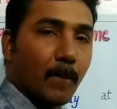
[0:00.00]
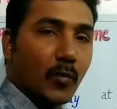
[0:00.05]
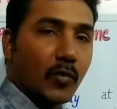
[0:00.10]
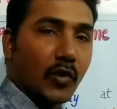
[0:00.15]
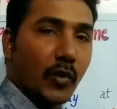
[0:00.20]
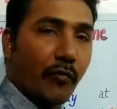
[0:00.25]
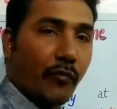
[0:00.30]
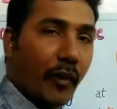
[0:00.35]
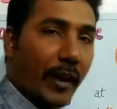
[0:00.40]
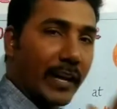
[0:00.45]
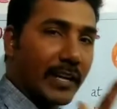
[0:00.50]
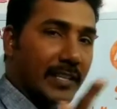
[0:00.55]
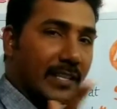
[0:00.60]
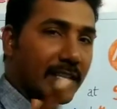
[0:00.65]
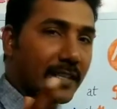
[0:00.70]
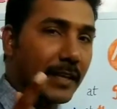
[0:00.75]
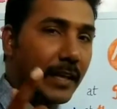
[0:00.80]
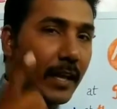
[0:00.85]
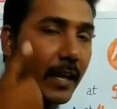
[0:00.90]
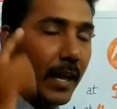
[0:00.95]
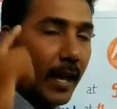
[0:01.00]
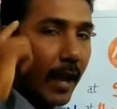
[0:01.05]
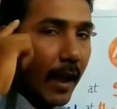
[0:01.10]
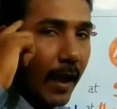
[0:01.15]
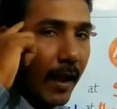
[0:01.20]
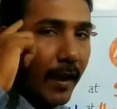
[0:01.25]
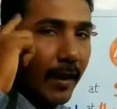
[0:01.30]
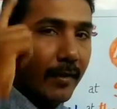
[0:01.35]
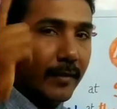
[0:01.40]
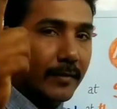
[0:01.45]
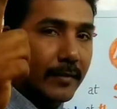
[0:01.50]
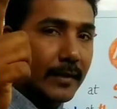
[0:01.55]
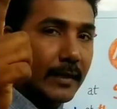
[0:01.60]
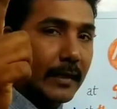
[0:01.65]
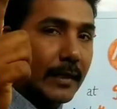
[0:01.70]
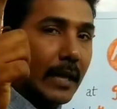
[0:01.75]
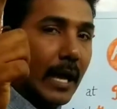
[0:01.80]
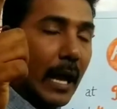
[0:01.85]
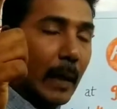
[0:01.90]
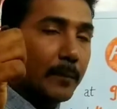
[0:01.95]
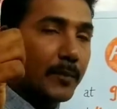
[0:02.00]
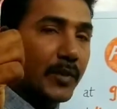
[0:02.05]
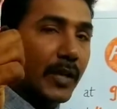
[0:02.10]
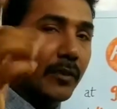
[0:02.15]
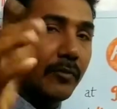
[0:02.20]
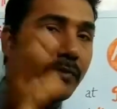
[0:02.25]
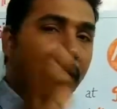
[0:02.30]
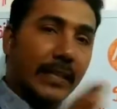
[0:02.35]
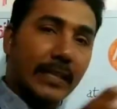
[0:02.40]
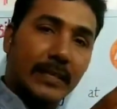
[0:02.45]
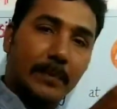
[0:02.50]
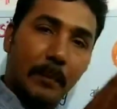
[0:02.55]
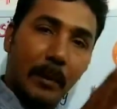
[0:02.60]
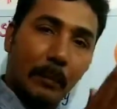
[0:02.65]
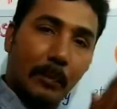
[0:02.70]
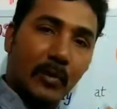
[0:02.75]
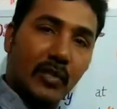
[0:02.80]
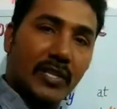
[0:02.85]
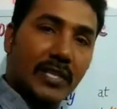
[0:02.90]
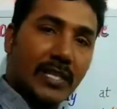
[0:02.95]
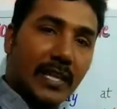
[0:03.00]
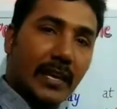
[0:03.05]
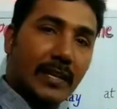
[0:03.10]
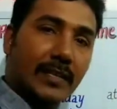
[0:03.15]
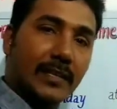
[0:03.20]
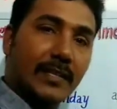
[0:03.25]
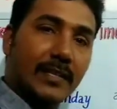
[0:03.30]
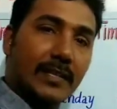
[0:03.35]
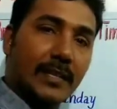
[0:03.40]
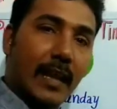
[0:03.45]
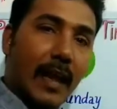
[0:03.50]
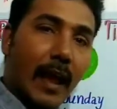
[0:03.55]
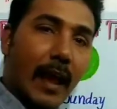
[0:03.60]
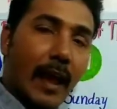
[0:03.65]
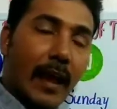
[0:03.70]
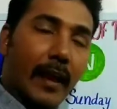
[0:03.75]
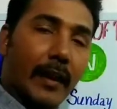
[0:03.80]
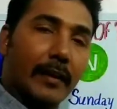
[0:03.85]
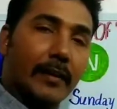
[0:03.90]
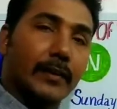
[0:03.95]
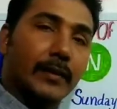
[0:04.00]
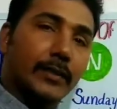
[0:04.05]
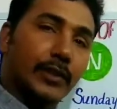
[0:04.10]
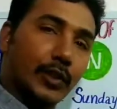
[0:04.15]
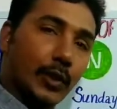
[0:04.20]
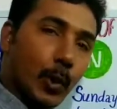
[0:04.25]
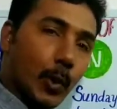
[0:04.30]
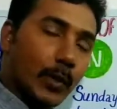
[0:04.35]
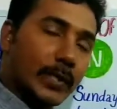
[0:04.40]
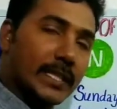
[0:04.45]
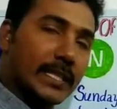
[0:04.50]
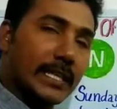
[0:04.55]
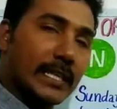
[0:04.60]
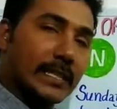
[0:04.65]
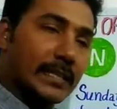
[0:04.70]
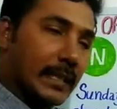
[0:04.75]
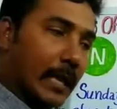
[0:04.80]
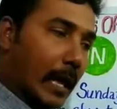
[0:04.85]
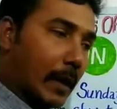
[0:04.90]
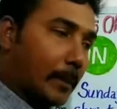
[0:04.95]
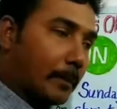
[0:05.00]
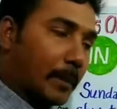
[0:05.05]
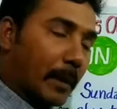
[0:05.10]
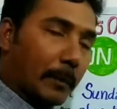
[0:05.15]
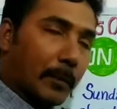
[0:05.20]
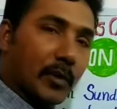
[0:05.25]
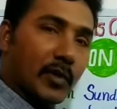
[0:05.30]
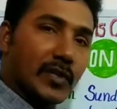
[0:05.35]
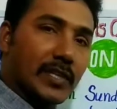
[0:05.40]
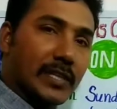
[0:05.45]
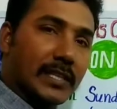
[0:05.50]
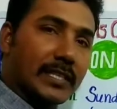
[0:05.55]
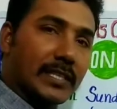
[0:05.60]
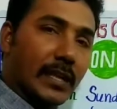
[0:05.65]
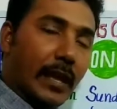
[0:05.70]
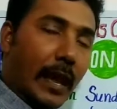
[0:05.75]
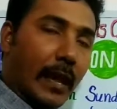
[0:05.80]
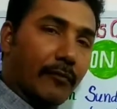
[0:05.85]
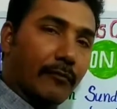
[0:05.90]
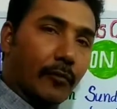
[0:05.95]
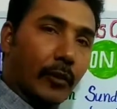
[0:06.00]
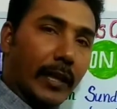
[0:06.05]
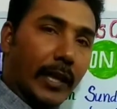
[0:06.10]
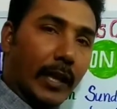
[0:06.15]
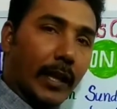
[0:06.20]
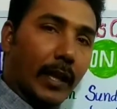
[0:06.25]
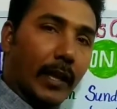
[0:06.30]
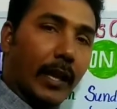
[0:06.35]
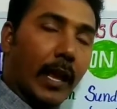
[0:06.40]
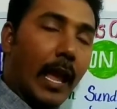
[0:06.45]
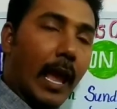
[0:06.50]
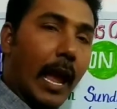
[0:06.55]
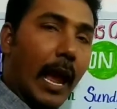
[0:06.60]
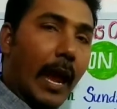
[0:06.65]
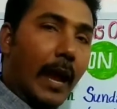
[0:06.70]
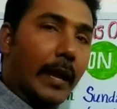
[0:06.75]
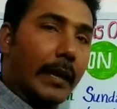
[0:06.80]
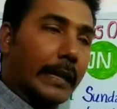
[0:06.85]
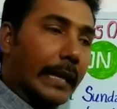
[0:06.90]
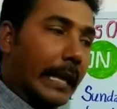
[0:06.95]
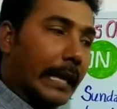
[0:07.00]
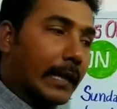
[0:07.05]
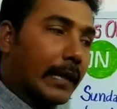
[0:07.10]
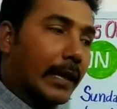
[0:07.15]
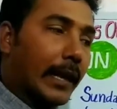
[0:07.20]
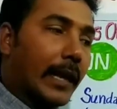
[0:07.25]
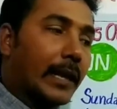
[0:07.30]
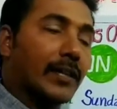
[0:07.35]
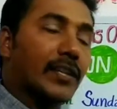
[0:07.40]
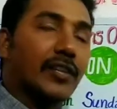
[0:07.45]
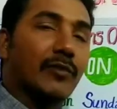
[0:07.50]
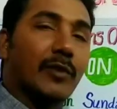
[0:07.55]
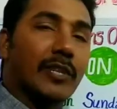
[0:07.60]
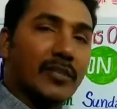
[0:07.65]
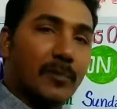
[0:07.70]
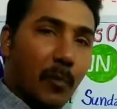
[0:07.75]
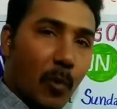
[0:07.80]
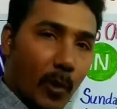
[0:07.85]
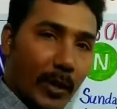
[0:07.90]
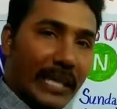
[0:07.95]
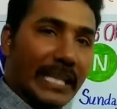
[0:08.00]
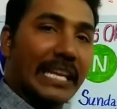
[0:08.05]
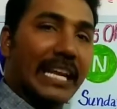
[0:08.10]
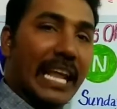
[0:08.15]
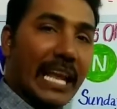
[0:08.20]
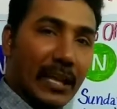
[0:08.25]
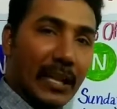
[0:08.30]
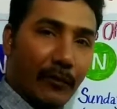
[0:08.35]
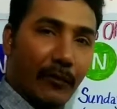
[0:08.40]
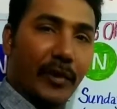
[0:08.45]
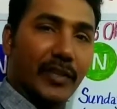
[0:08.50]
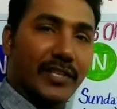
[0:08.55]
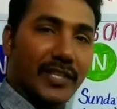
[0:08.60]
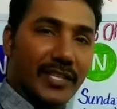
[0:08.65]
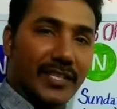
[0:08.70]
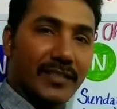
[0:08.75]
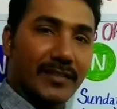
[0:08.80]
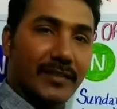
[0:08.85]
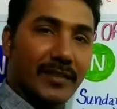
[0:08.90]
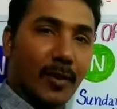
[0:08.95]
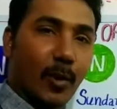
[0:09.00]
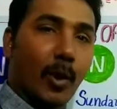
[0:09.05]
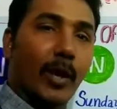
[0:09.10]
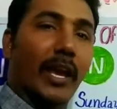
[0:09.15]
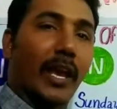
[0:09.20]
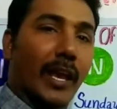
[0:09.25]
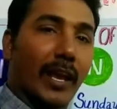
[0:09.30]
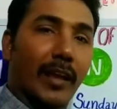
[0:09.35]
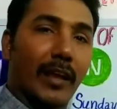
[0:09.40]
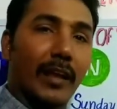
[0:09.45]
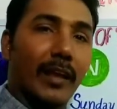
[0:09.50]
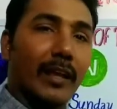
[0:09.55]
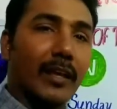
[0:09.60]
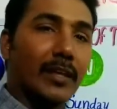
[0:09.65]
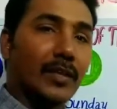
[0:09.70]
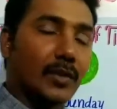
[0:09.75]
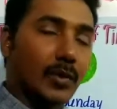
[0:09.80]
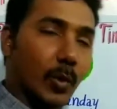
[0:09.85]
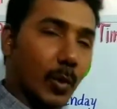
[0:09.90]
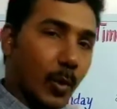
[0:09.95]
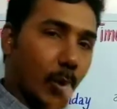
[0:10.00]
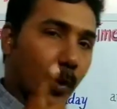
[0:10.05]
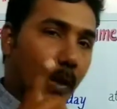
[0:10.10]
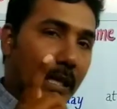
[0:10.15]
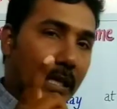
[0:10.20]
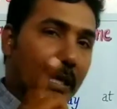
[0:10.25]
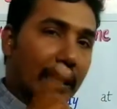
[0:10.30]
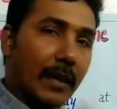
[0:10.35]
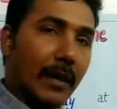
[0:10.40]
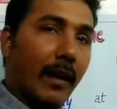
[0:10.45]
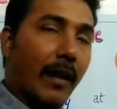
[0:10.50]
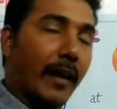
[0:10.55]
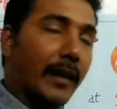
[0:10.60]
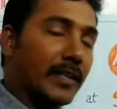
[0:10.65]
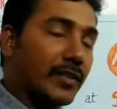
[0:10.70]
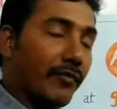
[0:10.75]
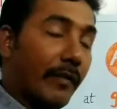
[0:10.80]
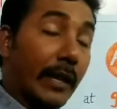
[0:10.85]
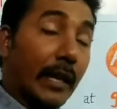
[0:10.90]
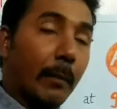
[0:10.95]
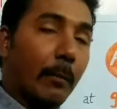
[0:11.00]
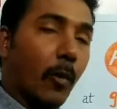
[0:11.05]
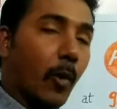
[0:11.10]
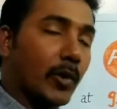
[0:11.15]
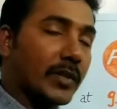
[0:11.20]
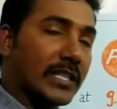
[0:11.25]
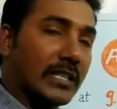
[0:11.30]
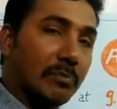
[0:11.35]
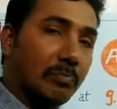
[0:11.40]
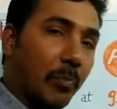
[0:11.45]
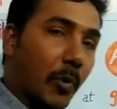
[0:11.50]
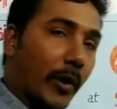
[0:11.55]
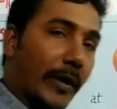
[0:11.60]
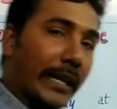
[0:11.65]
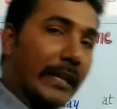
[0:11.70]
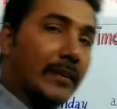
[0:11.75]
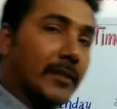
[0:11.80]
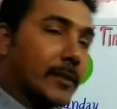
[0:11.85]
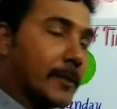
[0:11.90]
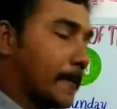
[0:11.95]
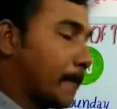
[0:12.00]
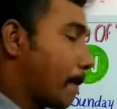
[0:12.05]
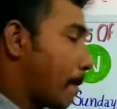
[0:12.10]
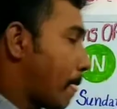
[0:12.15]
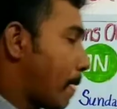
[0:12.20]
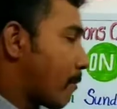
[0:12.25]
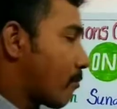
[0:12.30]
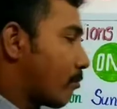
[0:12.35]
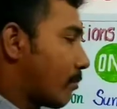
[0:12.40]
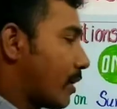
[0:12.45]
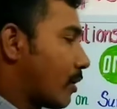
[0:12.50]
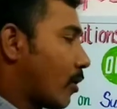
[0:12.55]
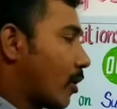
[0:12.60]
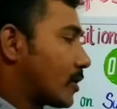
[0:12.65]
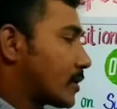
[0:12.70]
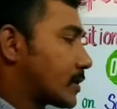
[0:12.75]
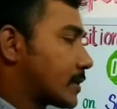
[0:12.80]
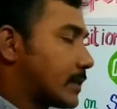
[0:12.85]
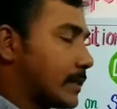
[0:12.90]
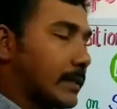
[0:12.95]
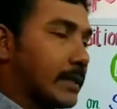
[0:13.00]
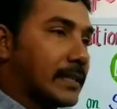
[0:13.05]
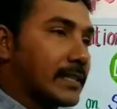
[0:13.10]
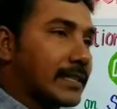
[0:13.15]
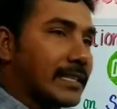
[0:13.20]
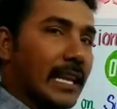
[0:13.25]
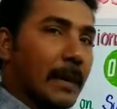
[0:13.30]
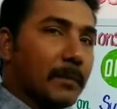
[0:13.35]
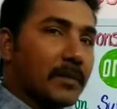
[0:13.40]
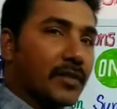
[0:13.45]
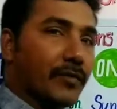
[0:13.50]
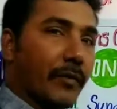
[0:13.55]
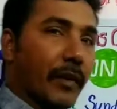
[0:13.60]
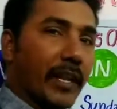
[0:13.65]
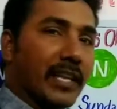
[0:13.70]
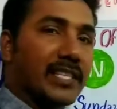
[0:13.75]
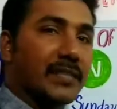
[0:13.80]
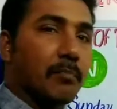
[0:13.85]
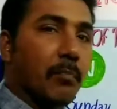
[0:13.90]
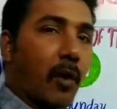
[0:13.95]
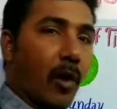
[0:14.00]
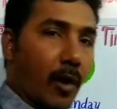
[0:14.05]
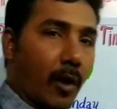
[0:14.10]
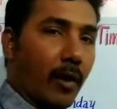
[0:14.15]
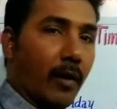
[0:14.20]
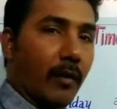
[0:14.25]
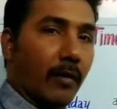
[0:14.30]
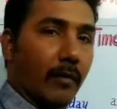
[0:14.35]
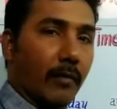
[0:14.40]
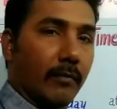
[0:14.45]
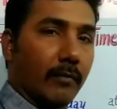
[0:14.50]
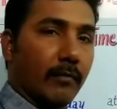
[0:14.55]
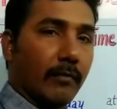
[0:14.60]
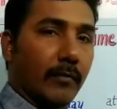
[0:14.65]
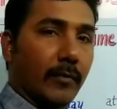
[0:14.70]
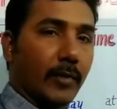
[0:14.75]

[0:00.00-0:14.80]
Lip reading: So friends, and observe these prepositions and use these prepositions carefully and enlighten your spoken language. Okay, so it's very most important because it seems very small,